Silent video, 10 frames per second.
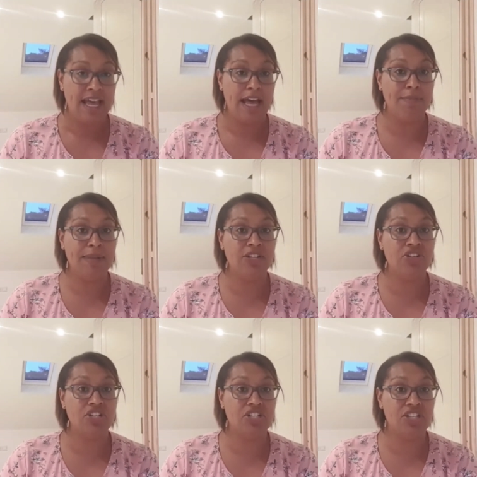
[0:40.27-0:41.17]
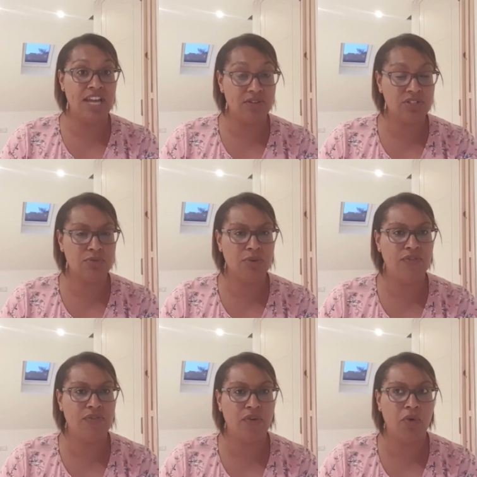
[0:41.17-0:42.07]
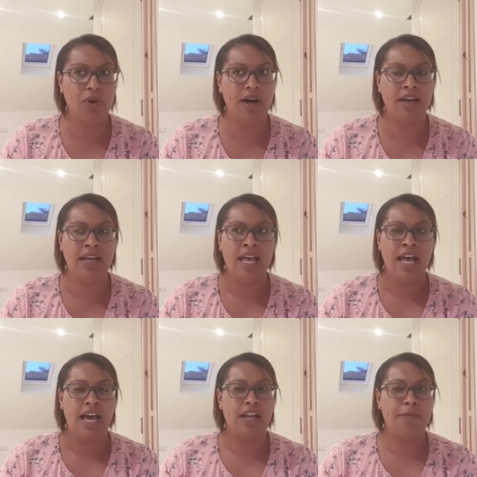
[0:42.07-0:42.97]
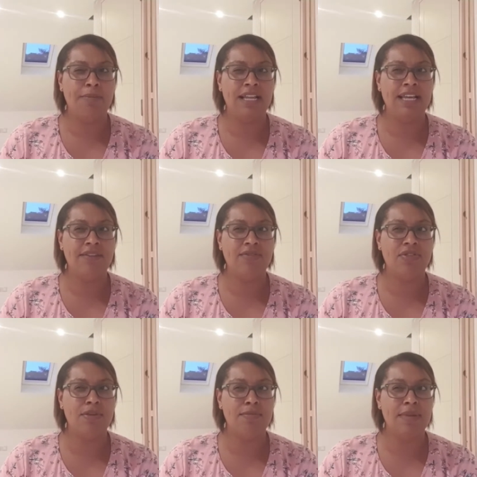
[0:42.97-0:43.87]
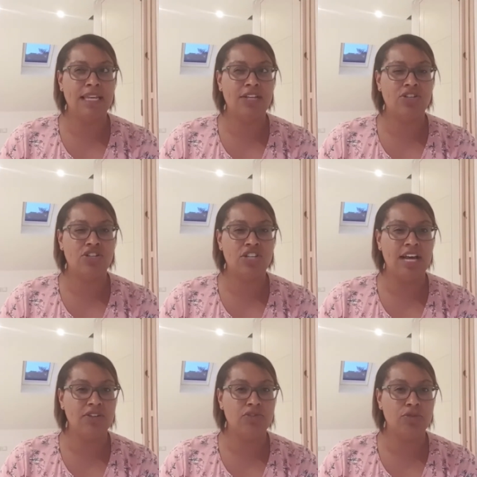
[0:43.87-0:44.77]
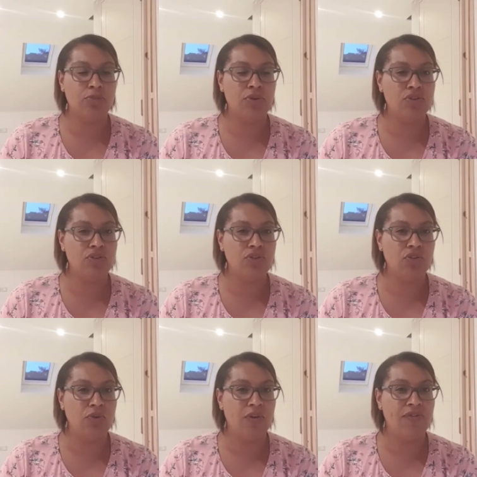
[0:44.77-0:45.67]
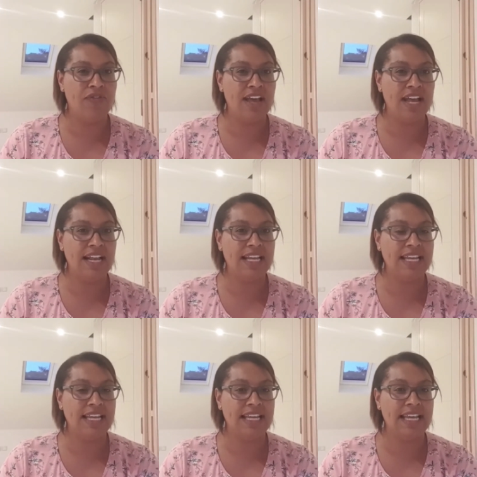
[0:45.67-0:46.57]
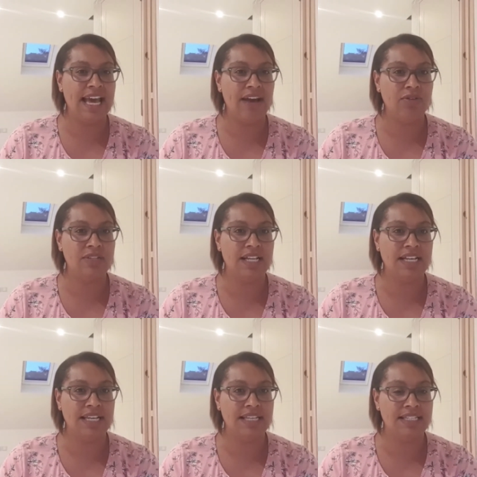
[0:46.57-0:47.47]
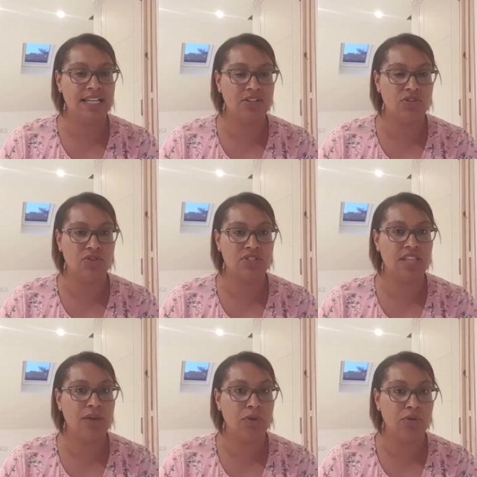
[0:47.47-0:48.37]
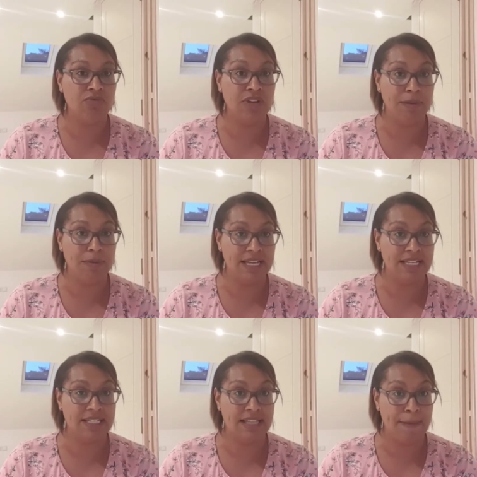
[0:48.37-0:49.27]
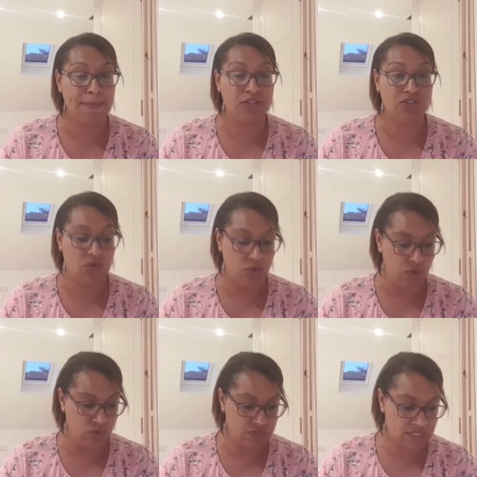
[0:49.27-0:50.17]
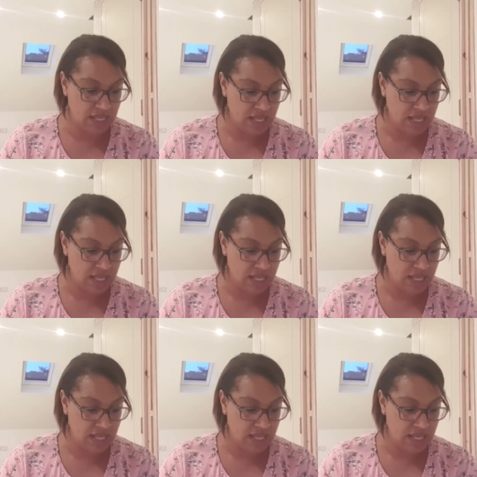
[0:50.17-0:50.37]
a miniature schnauzer with 4, and I believe the miniature schnauzer was put to a fairly elderly stud dog, so they were really pleased that bitch caught.